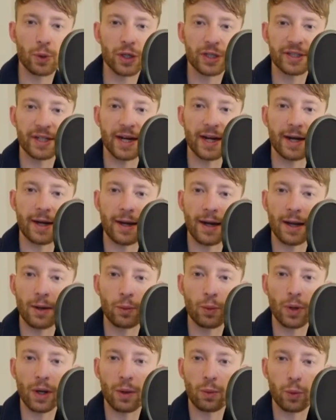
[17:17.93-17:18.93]
there, I
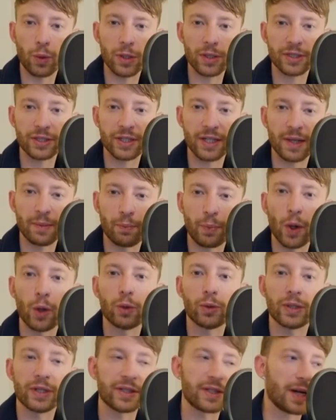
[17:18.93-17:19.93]
worked in
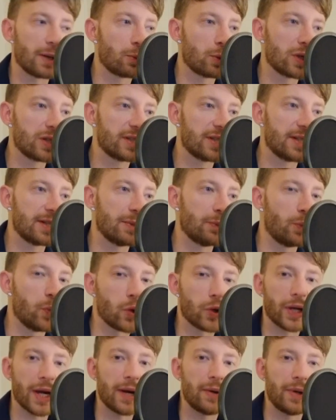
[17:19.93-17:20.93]
Poland, I worked in
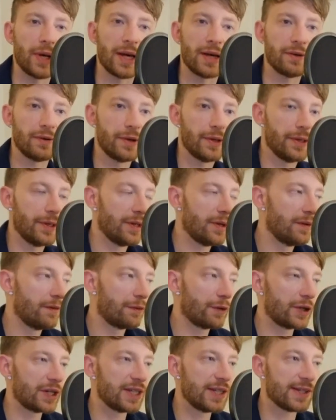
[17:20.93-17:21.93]
Bulgaria
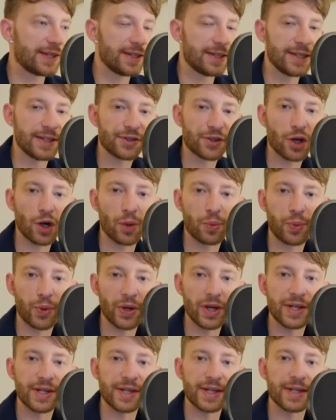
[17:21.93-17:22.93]
for these and these
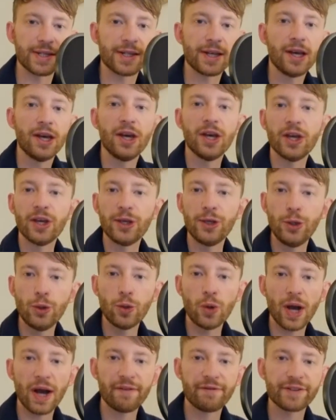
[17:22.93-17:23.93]
corporations.
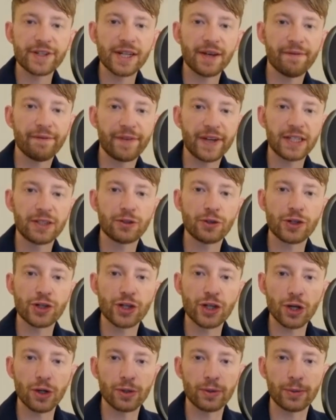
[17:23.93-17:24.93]
You have something to
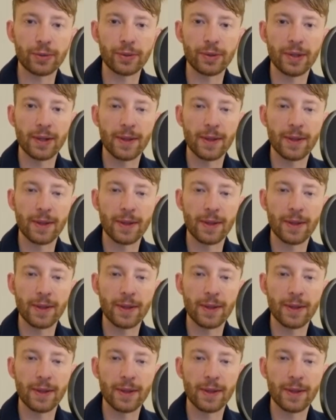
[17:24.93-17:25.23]
show.